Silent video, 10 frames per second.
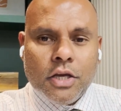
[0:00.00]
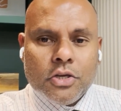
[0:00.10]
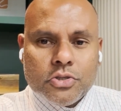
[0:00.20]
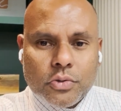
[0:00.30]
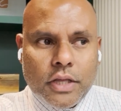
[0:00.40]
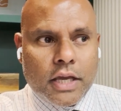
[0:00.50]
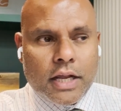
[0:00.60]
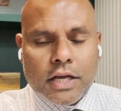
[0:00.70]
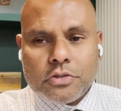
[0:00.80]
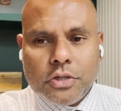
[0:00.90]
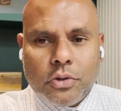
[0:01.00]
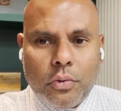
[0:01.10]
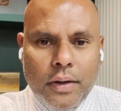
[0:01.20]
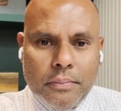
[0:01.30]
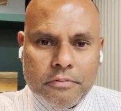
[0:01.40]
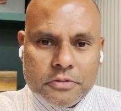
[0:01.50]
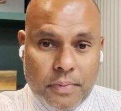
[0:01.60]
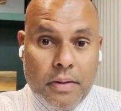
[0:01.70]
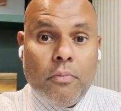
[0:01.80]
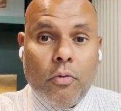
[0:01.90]
so they can actually go and
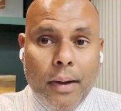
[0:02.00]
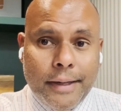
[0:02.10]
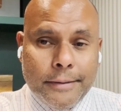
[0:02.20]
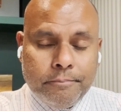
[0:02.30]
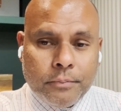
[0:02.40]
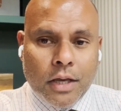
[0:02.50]
spend more money.